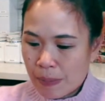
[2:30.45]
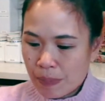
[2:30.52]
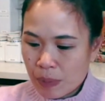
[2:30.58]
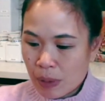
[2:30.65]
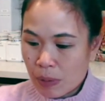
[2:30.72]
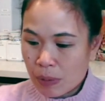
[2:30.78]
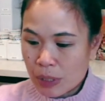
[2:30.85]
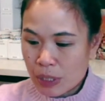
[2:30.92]

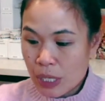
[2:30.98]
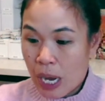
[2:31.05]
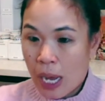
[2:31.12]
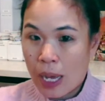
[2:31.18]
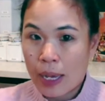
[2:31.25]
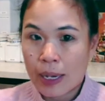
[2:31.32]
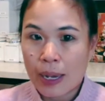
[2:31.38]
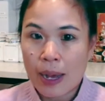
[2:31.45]
which I
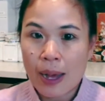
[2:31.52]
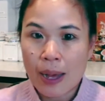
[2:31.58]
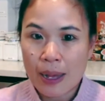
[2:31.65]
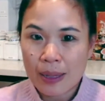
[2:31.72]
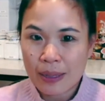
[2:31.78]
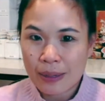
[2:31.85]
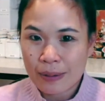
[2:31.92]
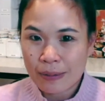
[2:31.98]

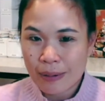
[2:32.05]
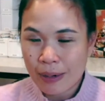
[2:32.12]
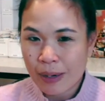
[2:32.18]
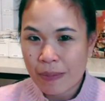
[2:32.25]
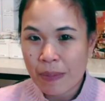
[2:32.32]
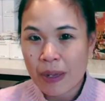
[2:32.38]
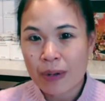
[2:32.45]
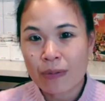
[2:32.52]
highly
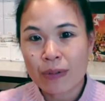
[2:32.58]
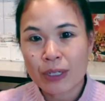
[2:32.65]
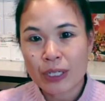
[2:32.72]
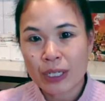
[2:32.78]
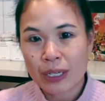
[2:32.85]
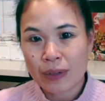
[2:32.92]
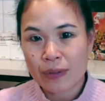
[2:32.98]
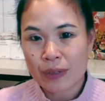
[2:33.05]
recommend, which
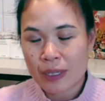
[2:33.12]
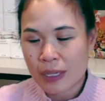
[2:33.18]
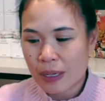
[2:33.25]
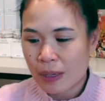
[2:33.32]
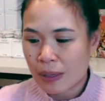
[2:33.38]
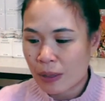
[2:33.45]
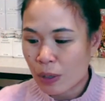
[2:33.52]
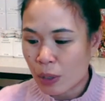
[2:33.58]
gives
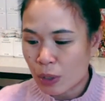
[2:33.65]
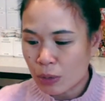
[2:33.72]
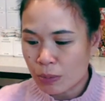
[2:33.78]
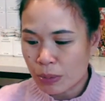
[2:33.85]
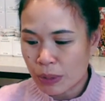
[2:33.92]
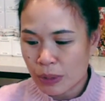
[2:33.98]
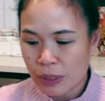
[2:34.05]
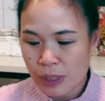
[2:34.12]
the cold
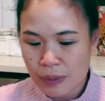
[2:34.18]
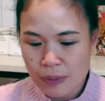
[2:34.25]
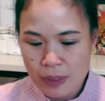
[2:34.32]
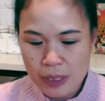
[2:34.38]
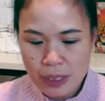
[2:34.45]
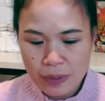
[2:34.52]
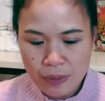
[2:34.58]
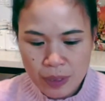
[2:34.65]
brew gives
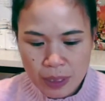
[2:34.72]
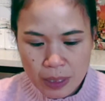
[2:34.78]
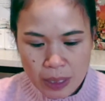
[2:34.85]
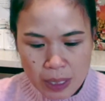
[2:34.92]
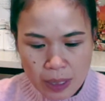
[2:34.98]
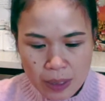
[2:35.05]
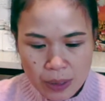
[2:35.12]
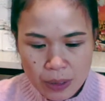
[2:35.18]
different
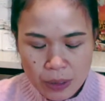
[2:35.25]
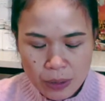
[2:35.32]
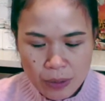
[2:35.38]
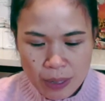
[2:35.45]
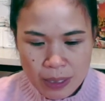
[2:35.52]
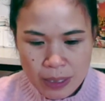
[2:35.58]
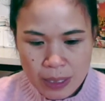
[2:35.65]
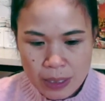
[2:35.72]

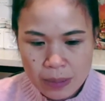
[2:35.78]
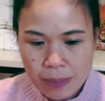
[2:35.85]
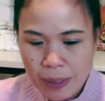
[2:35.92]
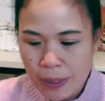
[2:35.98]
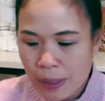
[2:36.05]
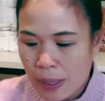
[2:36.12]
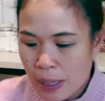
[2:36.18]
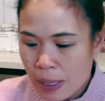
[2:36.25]
nuances. But
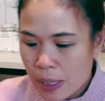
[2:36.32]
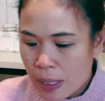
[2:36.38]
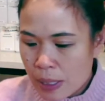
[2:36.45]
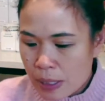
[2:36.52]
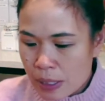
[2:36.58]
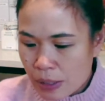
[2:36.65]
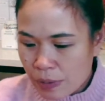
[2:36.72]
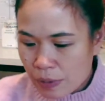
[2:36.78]

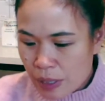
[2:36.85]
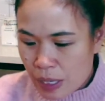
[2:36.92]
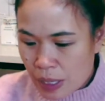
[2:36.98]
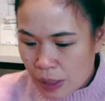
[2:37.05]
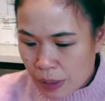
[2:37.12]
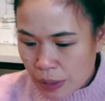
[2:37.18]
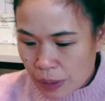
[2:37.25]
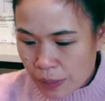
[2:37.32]
Silver
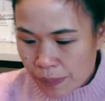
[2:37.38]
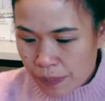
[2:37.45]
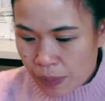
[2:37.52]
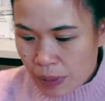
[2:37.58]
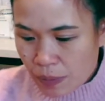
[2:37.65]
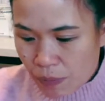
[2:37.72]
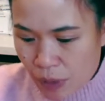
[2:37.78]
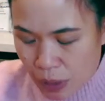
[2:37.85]
Needle,
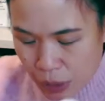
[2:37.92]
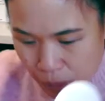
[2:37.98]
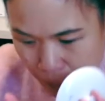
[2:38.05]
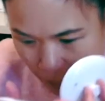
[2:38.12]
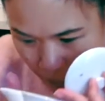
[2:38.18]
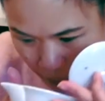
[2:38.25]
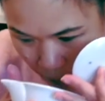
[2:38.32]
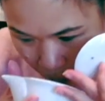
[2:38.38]
visually
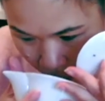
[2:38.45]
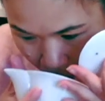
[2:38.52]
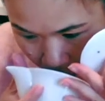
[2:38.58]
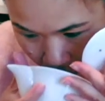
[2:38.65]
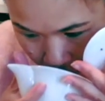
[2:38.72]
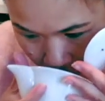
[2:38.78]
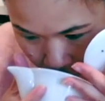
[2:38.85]
stunning.